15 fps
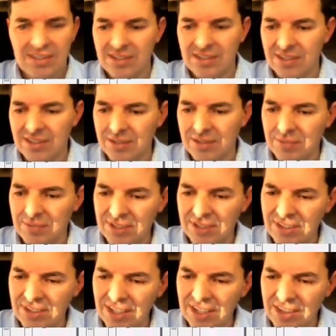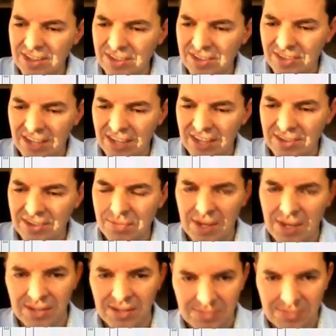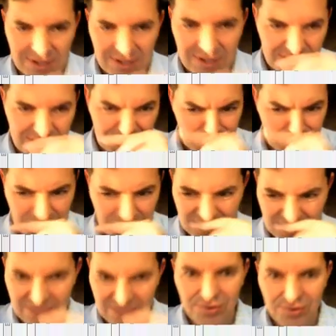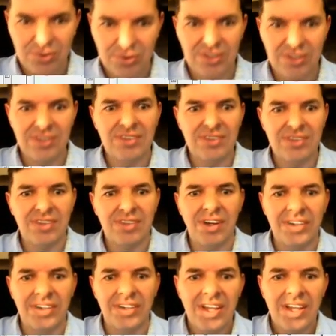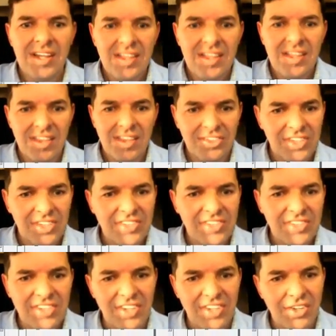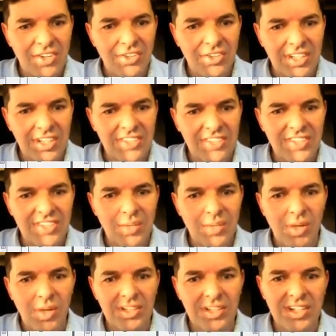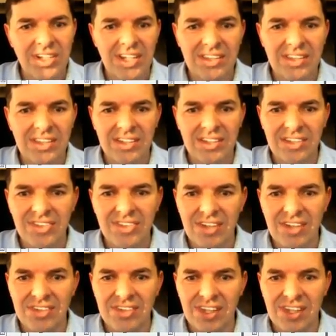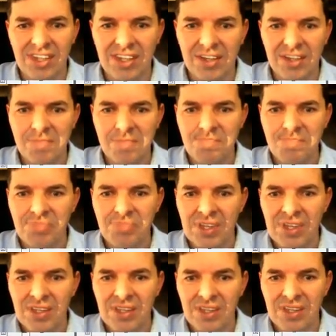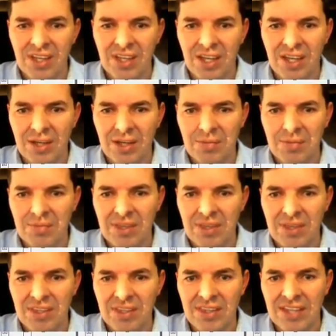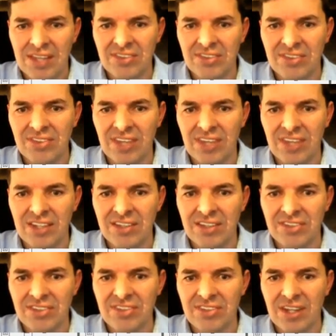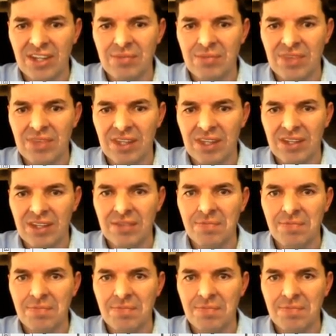I didn't take the exact amount, but it was, say, 49. This transaction, I can't understand why I didn't get the discount here. And then that's exactly the same there.